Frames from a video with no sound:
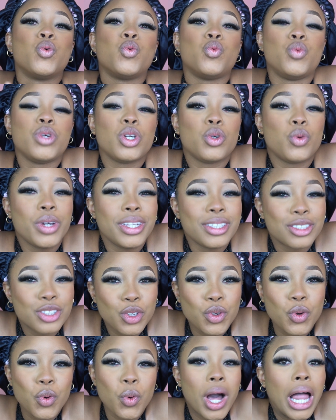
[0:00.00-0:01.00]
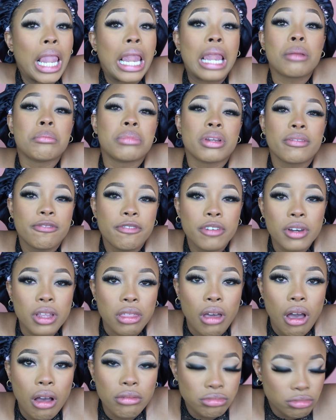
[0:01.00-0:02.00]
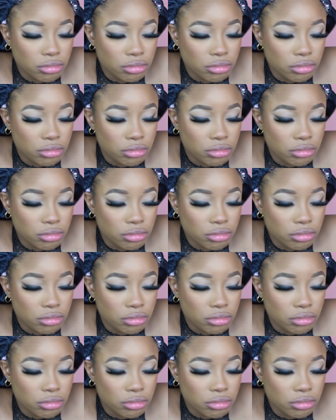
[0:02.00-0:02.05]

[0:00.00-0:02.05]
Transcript: we're going to go a little bit further.